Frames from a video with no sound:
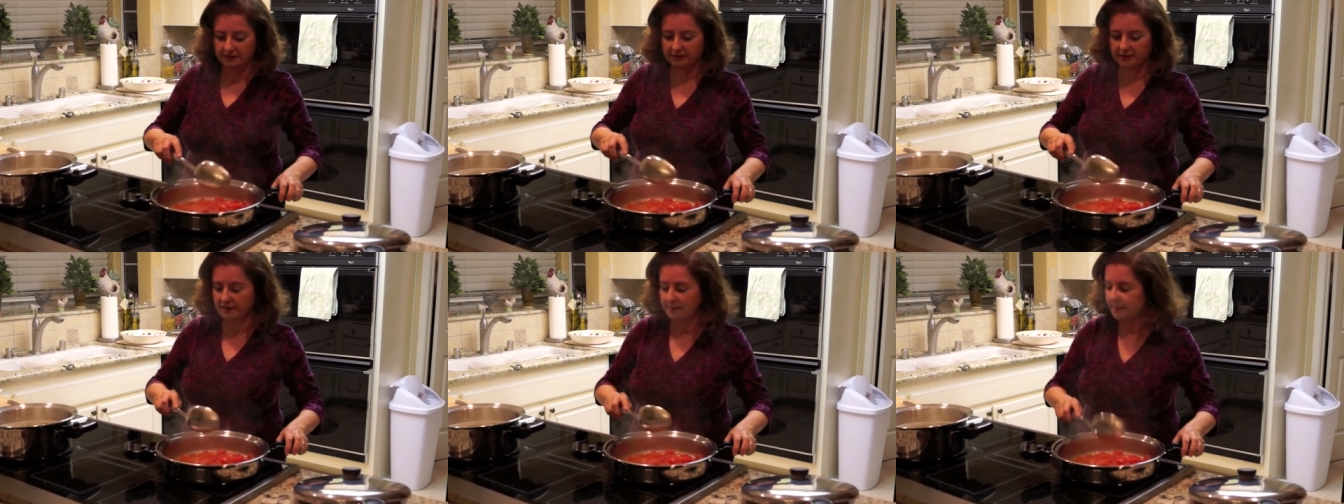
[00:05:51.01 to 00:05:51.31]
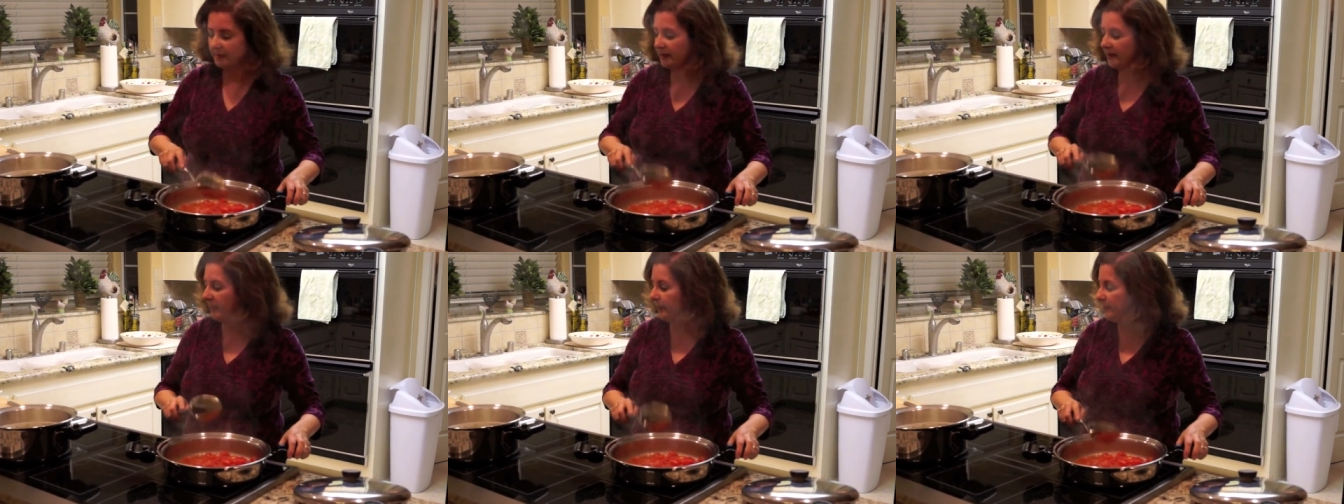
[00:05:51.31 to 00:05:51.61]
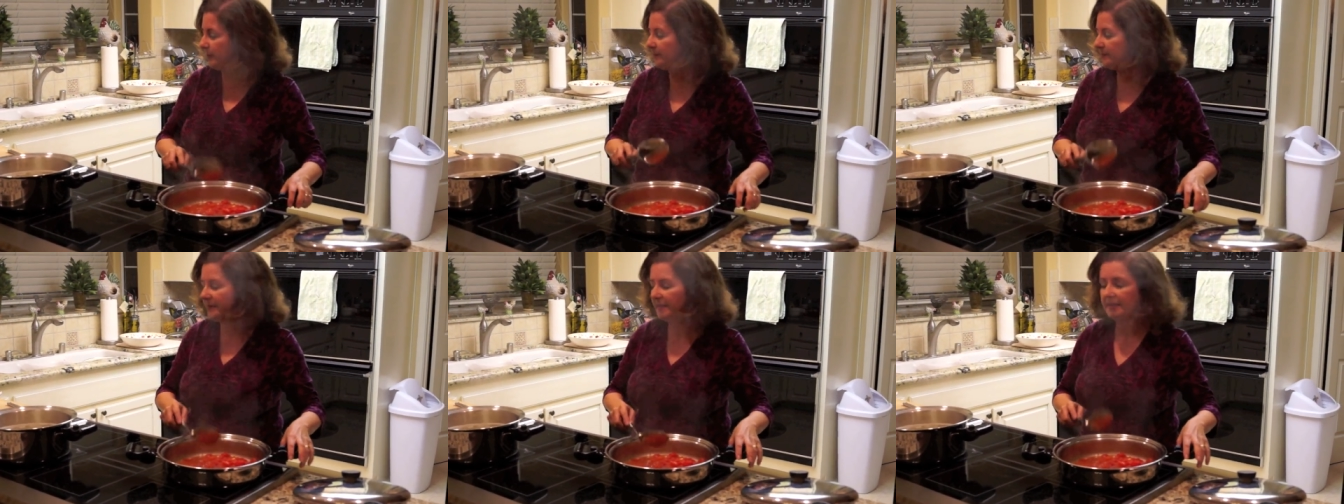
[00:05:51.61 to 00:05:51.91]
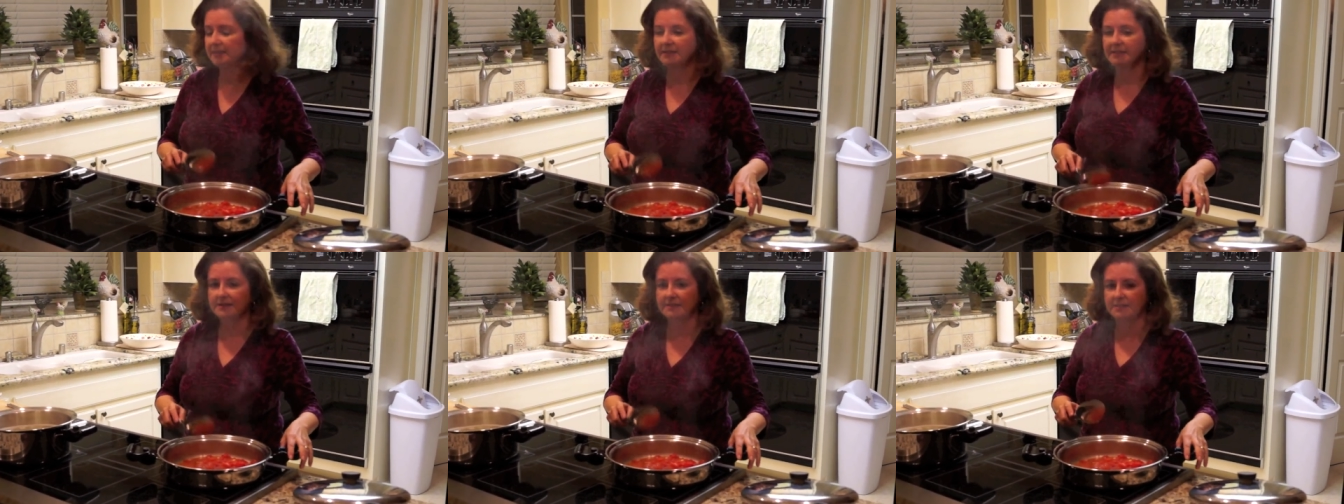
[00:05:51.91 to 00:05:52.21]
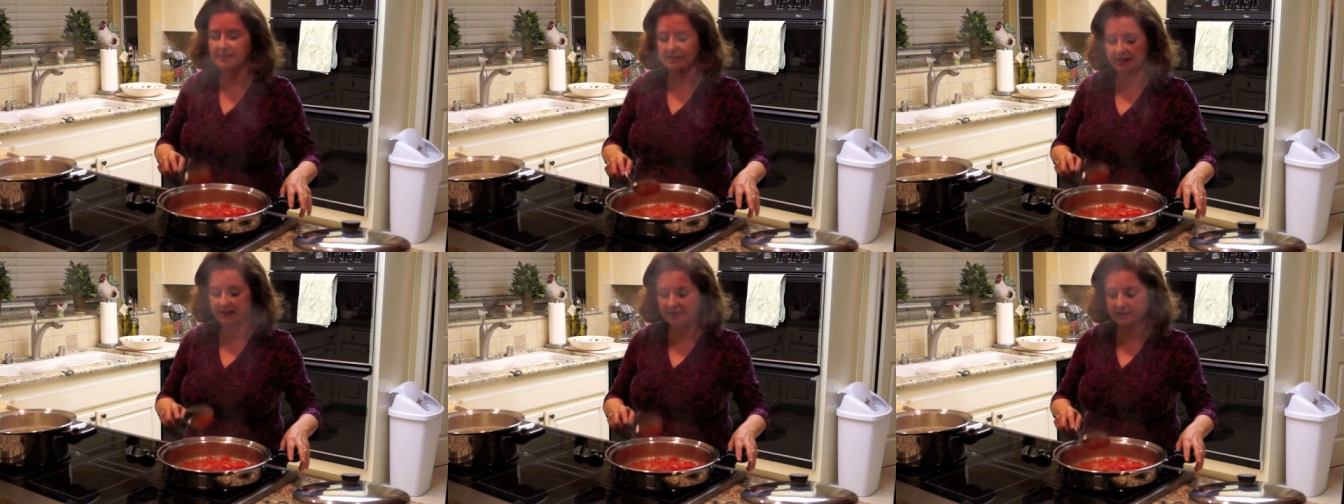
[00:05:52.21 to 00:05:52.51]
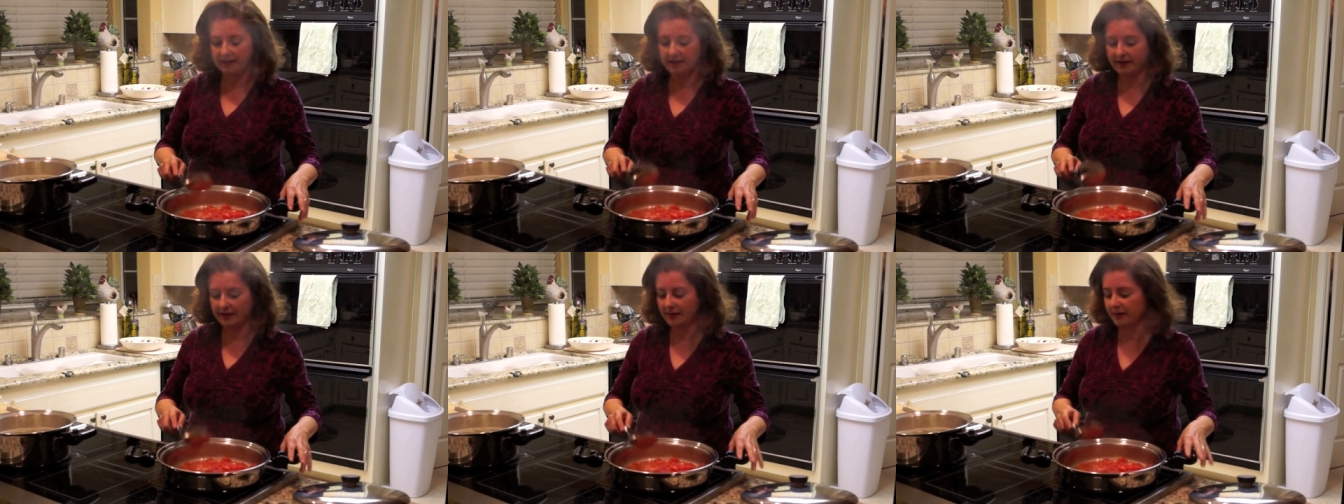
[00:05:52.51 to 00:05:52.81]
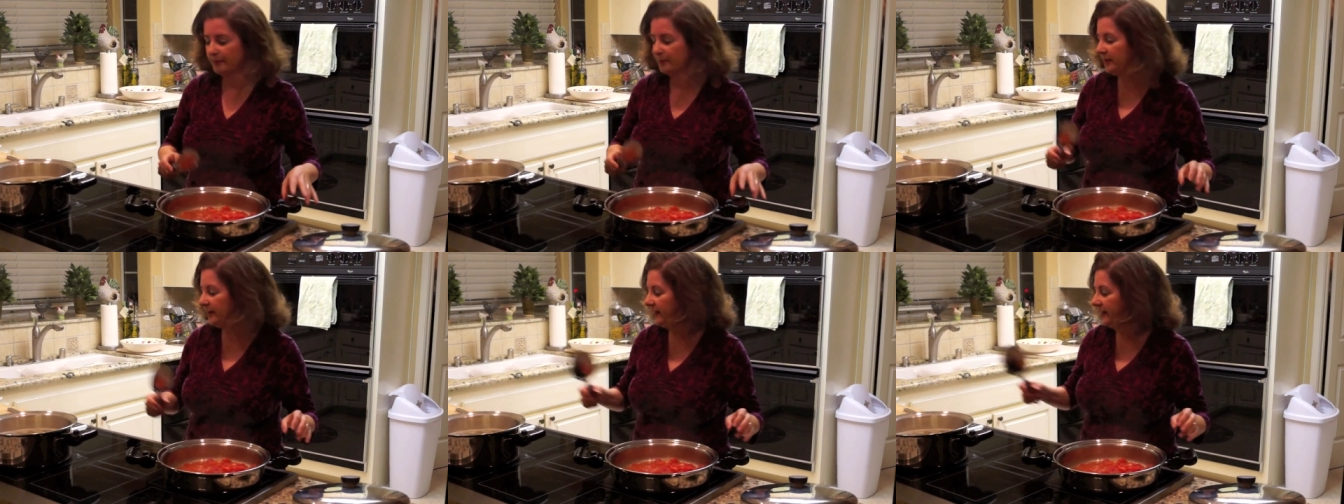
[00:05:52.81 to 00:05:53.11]
It's been a couple minutes, and now
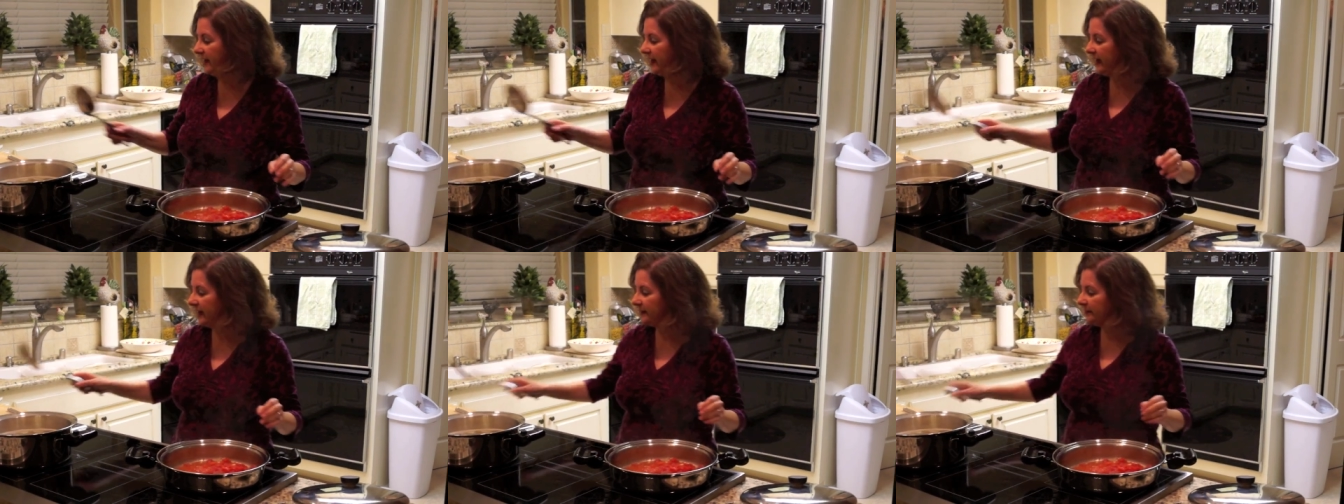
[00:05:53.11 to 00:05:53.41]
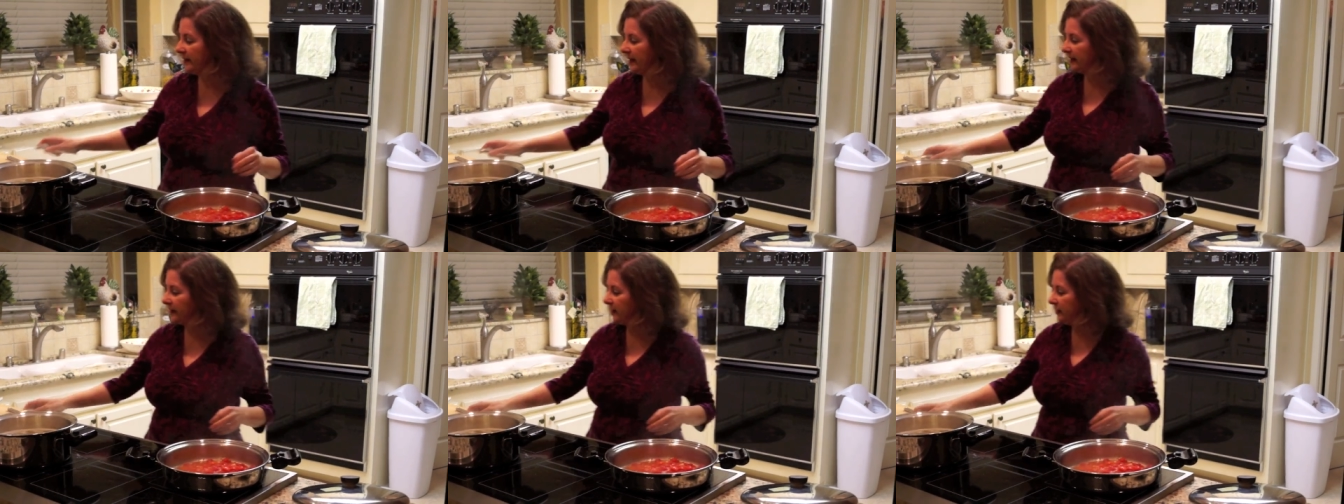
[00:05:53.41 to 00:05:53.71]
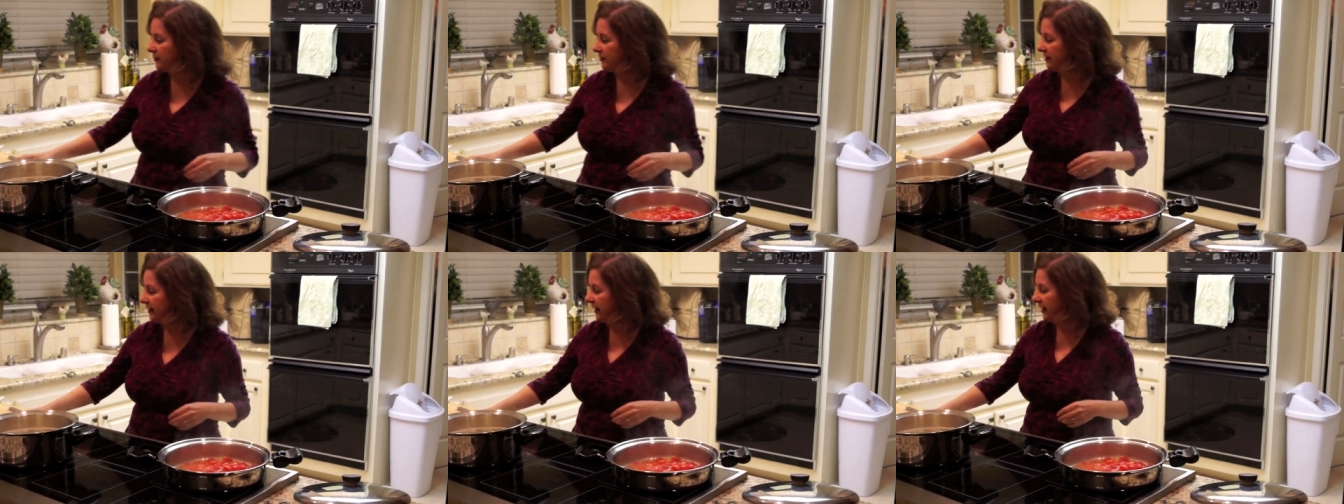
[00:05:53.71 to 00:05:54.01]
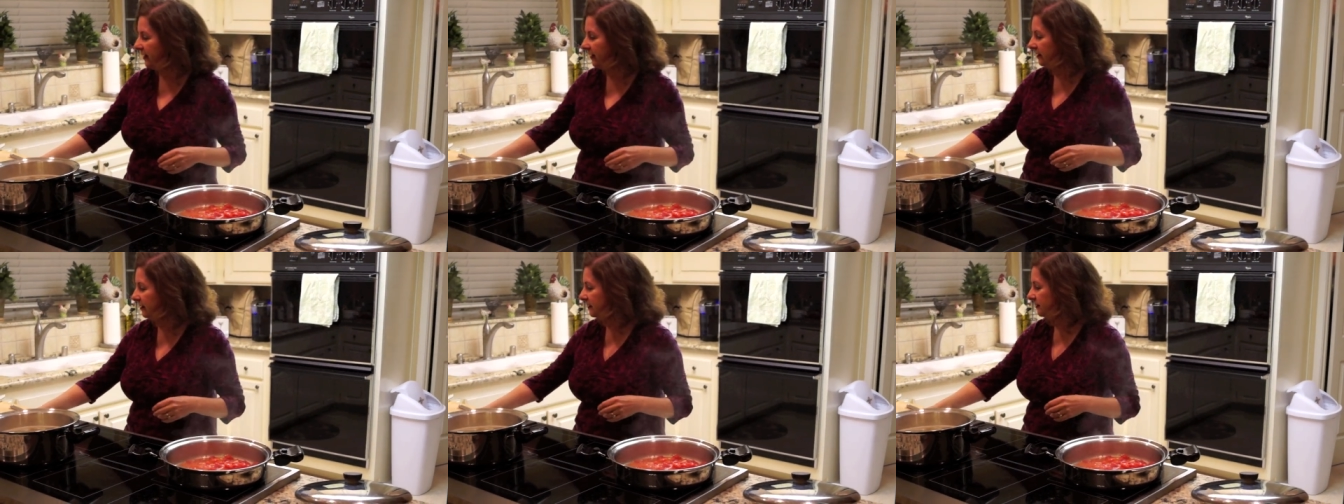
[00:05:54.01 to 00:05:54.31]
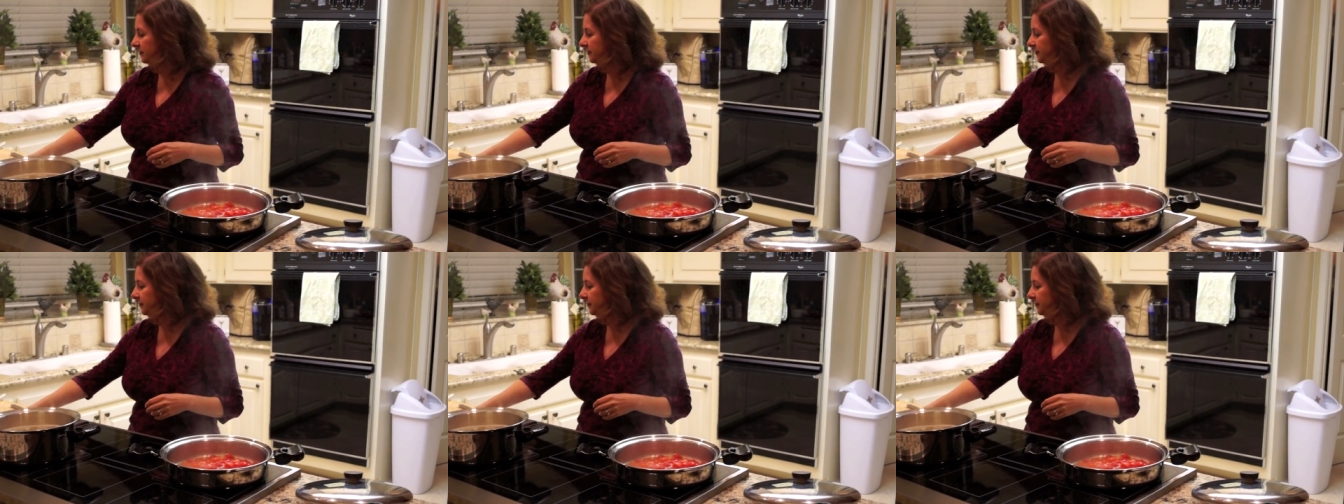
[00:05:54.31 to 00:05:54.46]
I'm ready to add my cognac.